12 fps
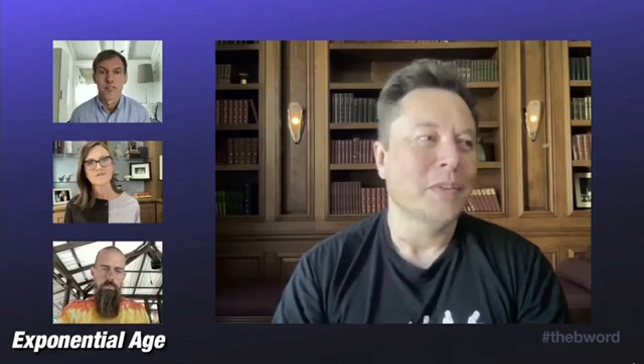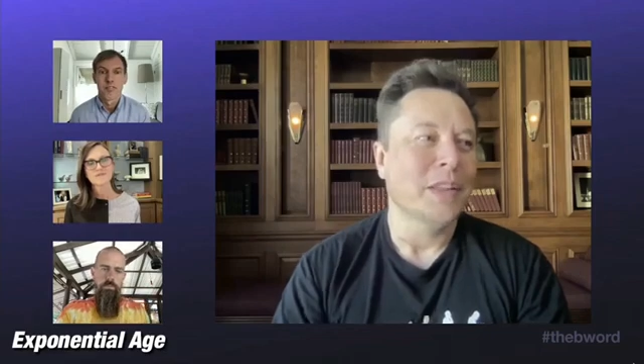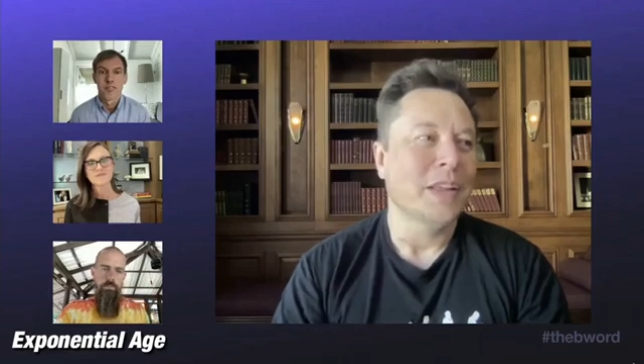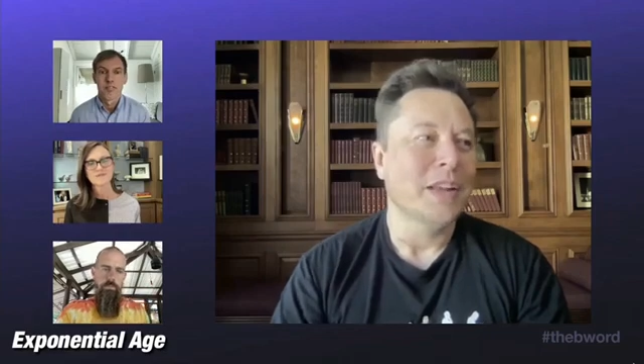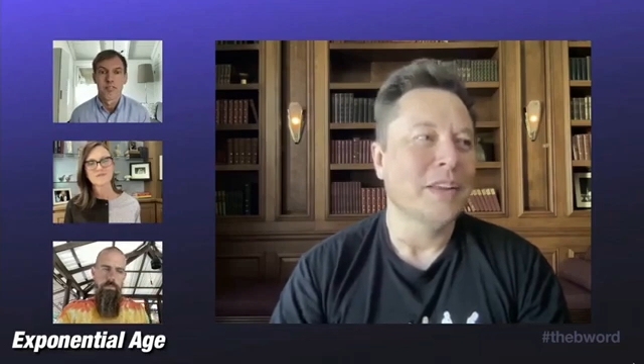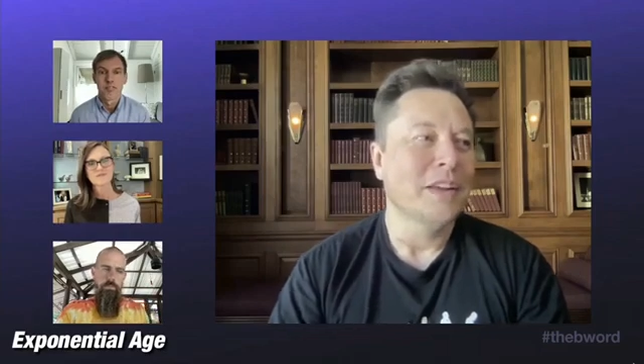
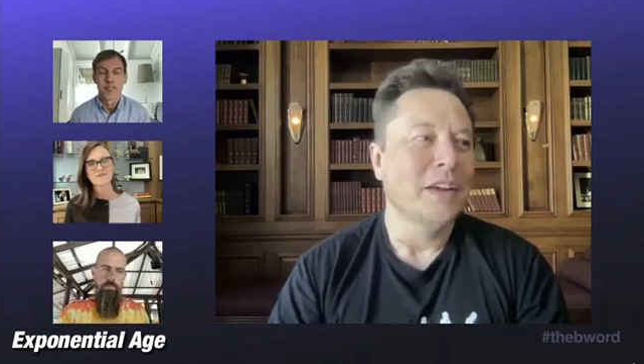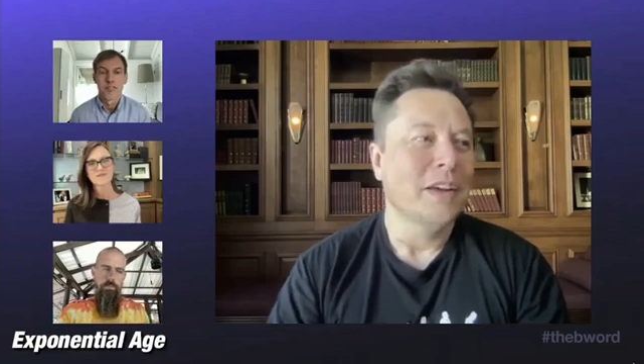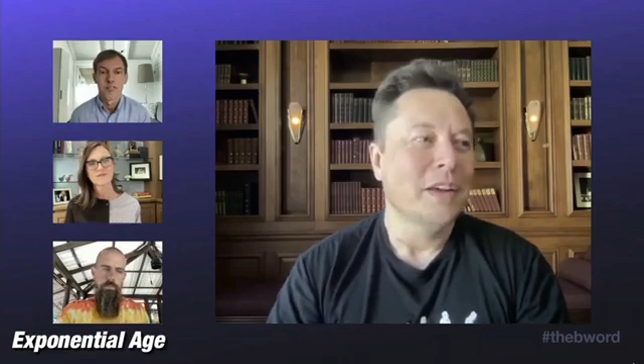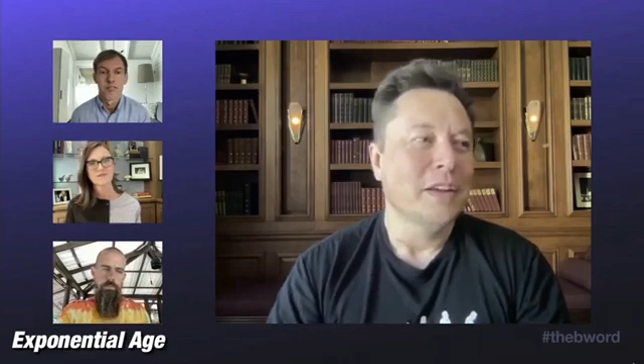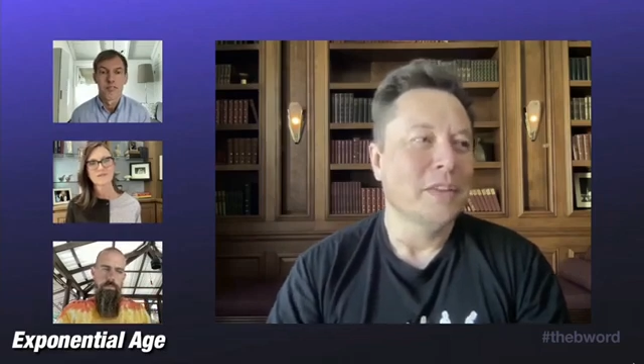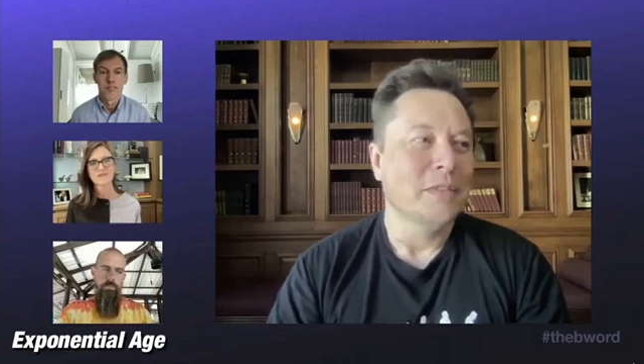something that
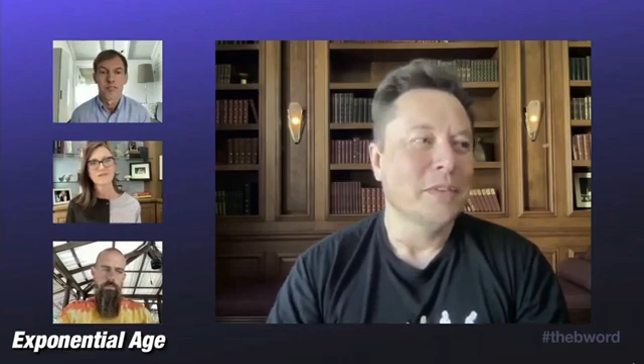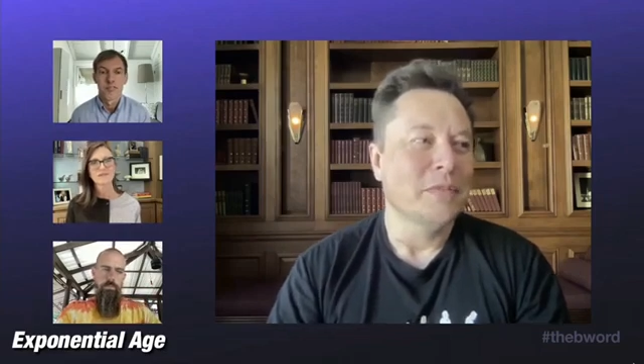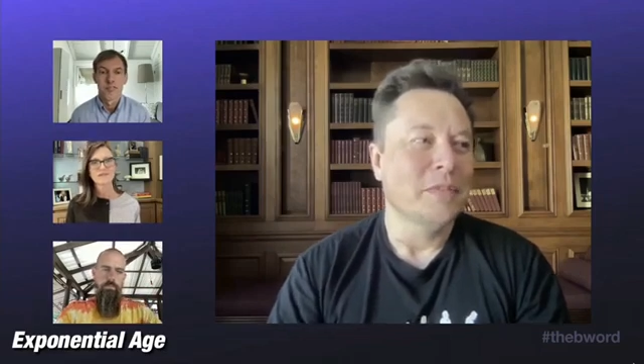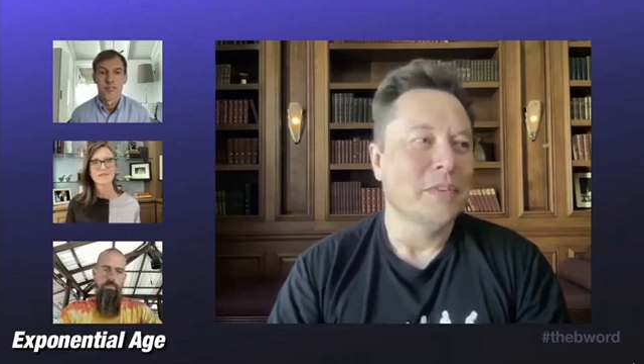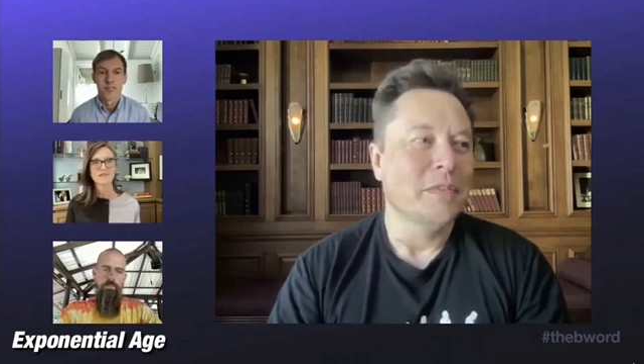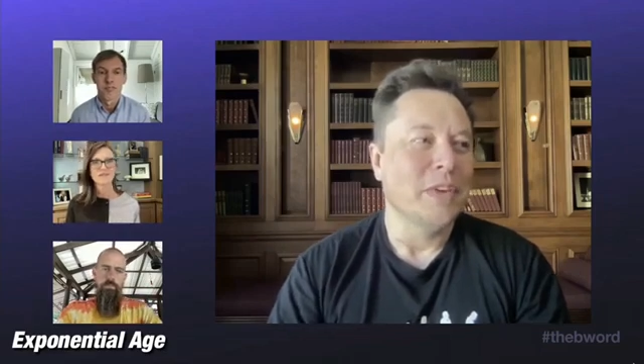
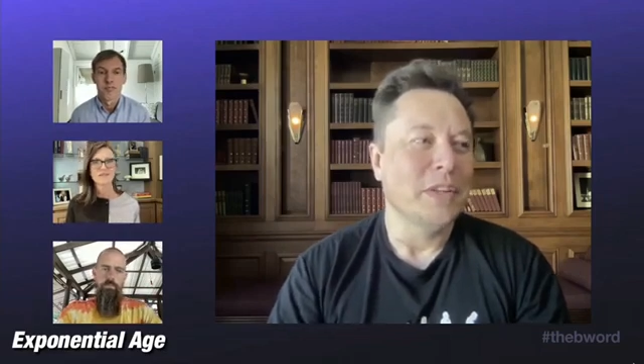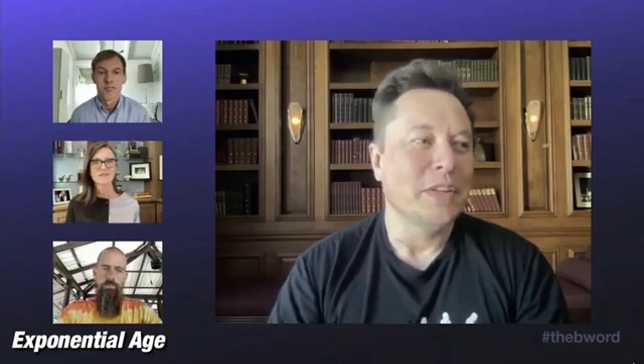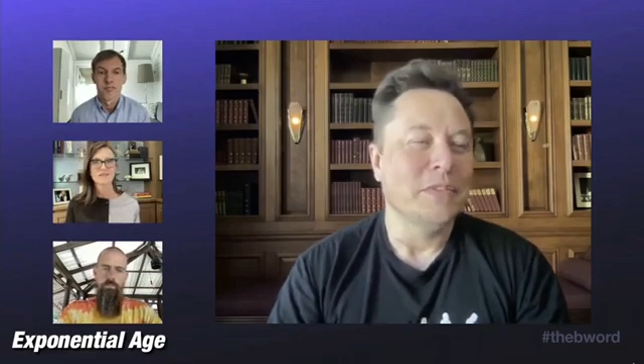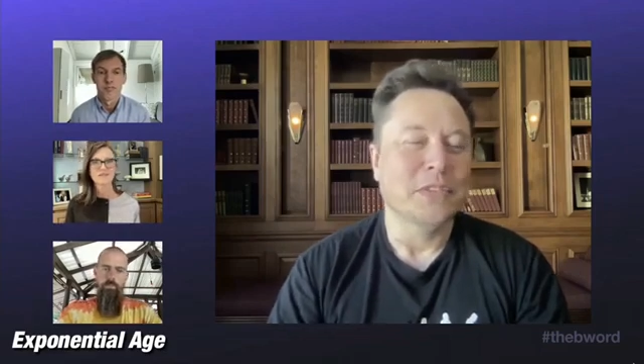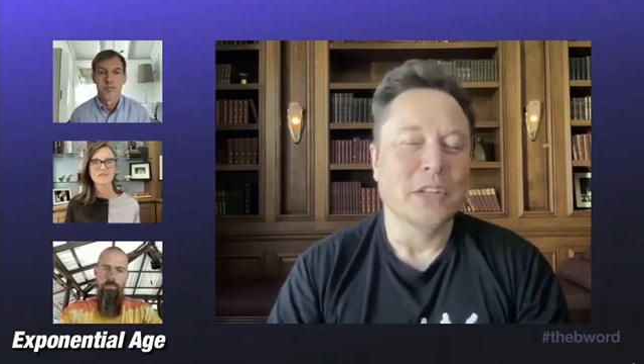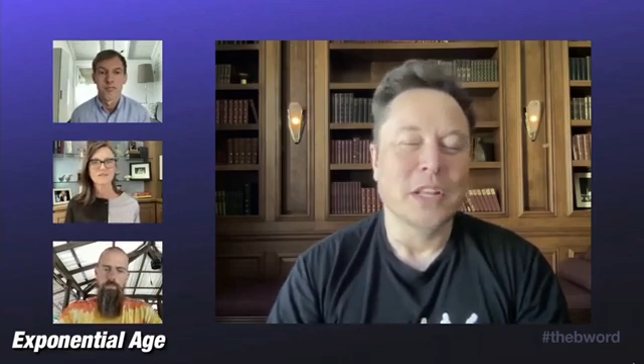may
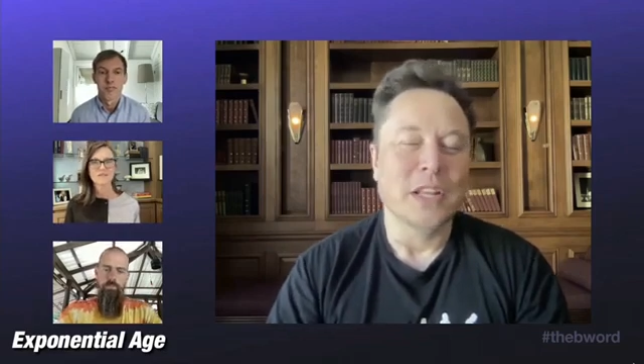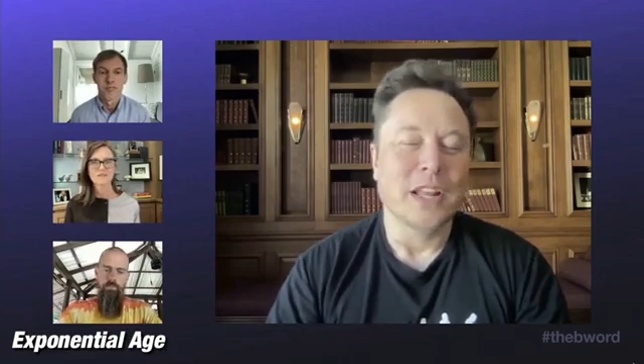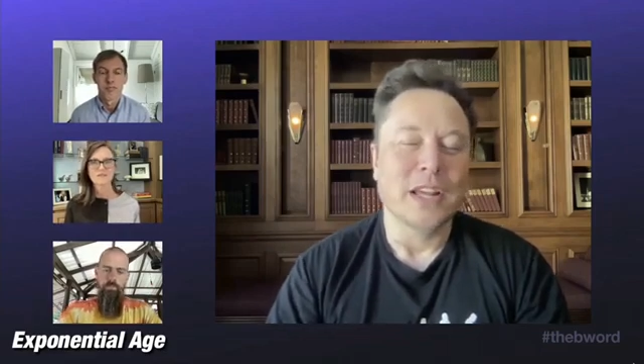seem silly,